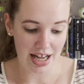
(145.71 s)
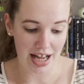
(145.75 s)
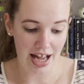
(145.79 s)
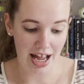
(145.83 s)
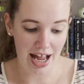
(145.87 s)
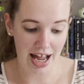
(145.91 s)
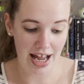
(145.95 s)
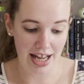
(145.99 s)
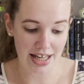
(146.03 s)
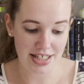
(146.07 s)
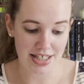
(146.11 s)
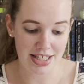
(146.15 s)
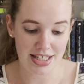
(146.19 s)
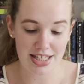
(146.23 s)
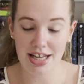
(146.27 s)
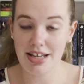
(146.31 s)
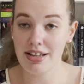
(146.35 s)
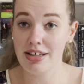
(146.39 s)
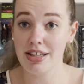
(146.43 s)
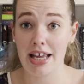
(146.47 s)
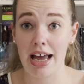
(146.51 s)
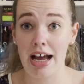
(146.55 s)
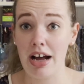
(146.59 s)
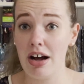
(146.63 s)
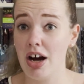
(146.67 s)
And
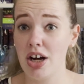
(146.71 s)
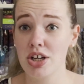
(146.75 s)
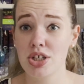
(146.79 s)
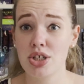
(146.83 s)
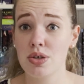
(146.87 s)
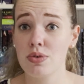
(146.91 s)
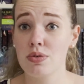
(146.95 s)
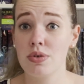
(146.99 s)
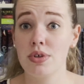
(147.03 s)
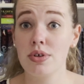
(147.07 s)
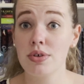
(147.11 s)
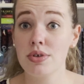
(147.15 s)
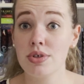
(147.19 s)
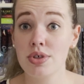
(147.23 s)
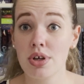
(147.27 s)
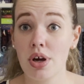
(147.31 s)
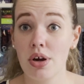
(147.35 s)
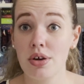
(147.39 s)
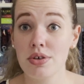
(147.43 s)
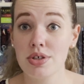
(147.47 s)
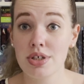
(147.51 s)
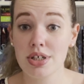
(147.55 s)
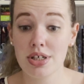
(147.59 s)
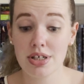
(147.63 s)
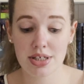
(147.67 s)
yeah, I do use
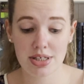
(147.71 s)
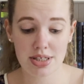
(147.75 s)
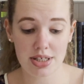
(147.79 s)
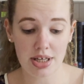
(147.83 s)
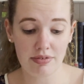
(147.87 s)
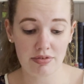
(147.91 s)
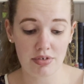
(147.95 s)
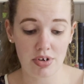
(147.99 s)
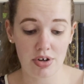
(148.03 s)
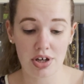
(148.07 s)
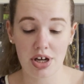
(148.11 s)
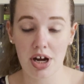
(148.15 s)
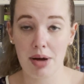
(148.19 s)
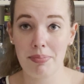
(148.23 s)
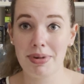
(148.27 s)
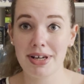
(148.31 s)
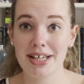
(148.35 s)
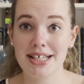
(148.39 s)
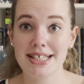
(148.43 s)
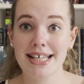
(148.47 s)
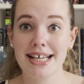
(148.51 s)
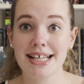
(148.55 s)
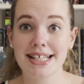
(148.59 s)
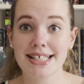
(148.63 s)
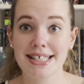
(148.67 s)
coasters. I've got a couple of
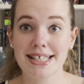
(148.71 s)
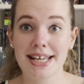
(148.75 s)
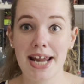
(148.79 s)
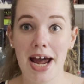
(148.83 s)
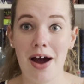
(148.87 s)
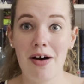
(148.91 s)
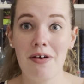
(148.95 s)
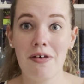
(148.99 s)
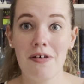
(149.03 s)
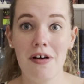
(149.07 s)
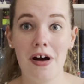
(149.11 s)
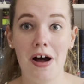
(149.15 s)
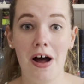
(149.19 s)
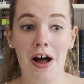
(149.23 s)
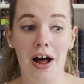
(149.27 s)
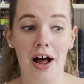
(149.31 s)
sets now.